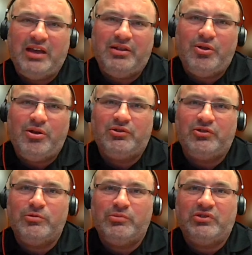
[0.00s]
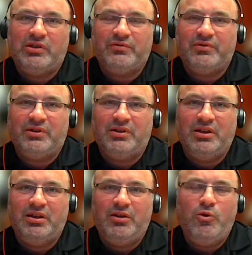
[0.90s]
long term suffering,
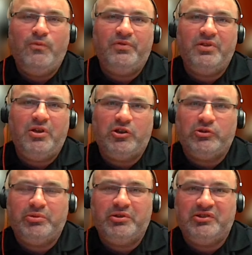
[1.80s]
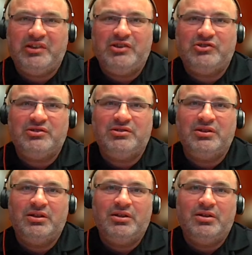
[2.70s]
and hopefully hospitalization
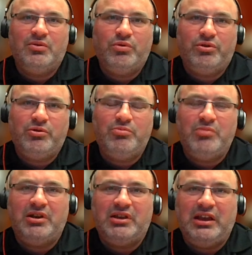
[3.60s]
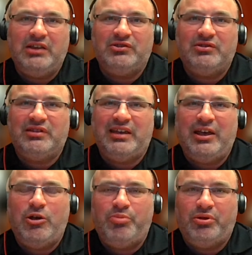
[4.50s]
with good medication to
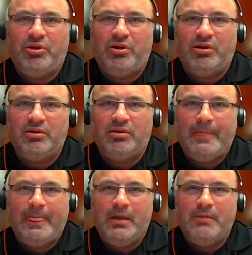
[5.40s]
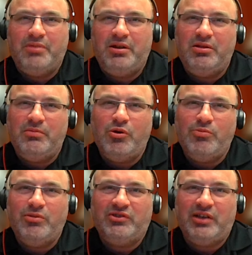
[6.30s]
help along. But in the
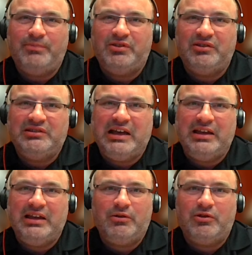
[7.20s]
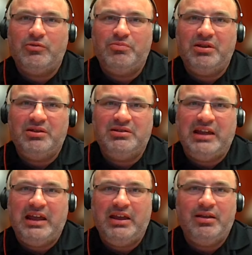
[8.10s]
moments up to dying, it could be a
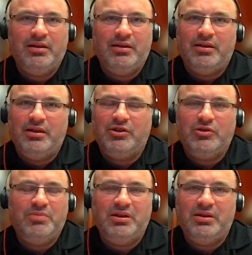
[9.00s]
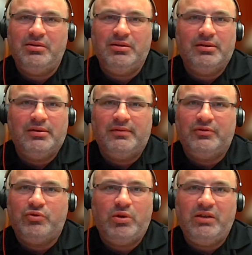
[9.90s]
day, it could be
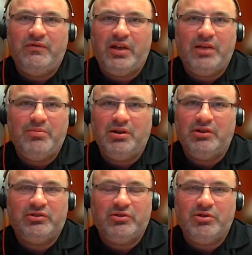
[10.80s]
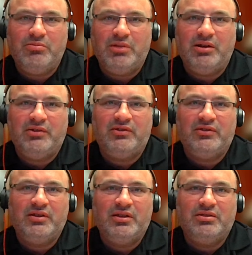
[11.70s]
25 minutes, 30 minutes,
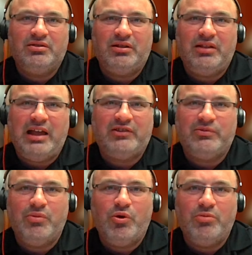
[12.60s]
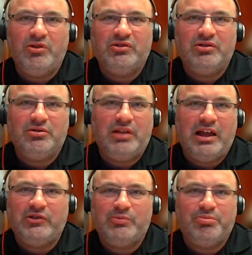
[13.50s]
the last moments in your
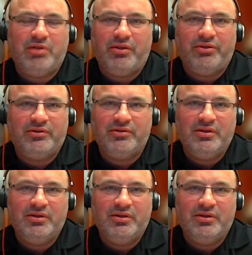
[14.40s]
last breaths,